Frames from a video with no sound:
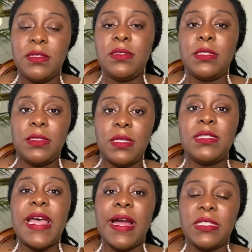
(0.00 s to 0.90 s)

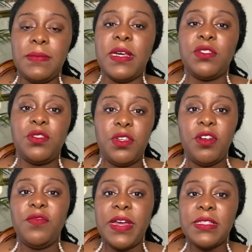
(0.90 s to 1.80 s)
stacked semesters to
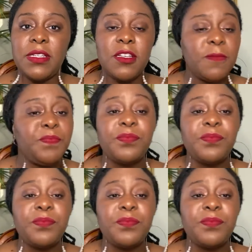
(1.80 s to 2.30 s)
your advantage.